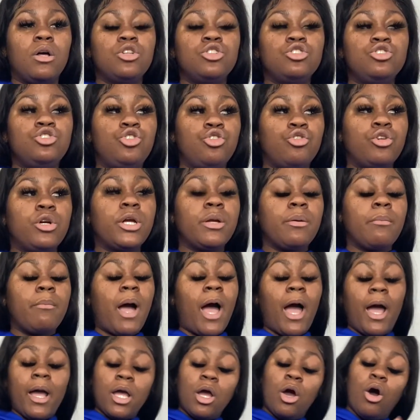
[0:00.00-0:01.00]
during
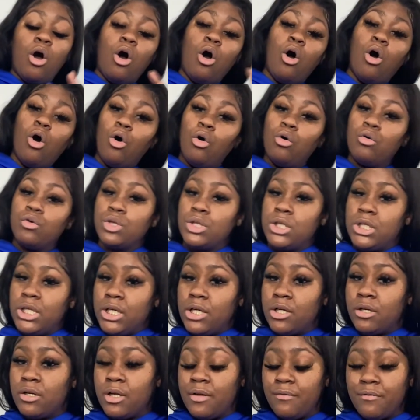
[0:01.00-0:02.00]
my whole
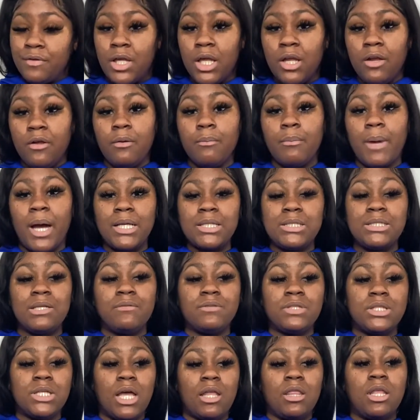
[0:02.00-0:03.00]
year of getting
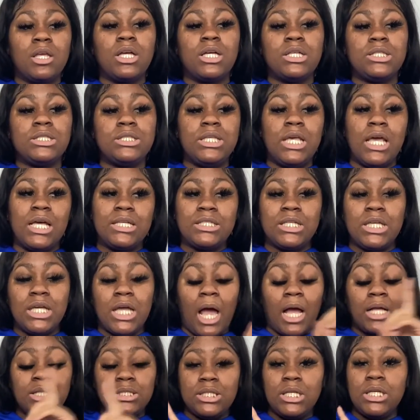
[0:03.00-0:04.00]
myself together, because yes,
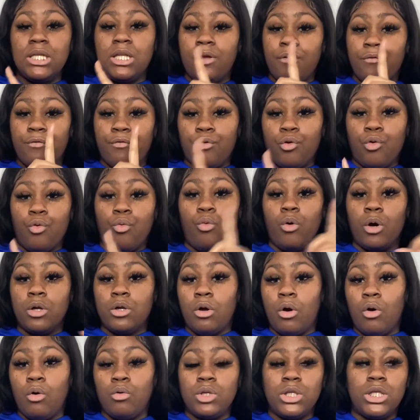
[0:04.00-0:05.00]
I did it for one
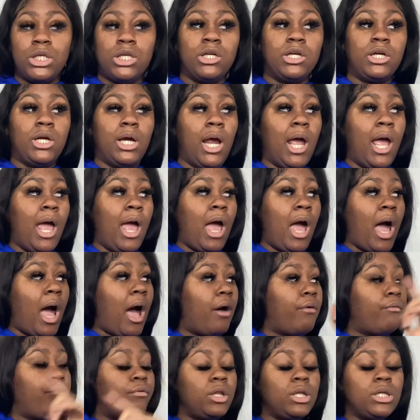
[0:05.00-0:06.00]
whole year.
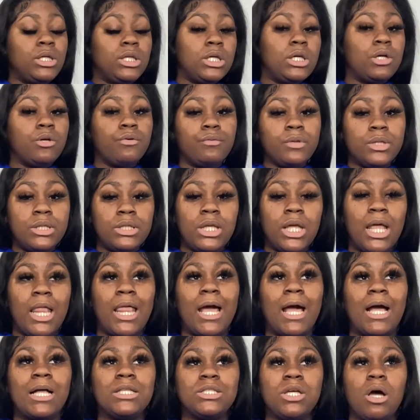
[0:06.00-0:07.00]
I really didn't really,
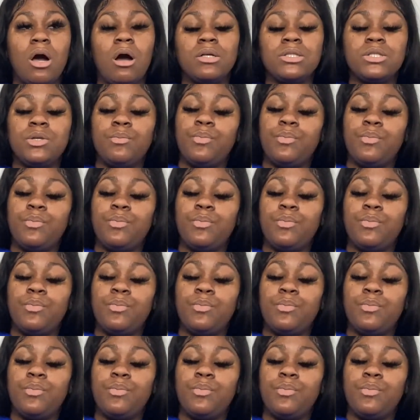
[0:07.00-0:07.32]
like I talked to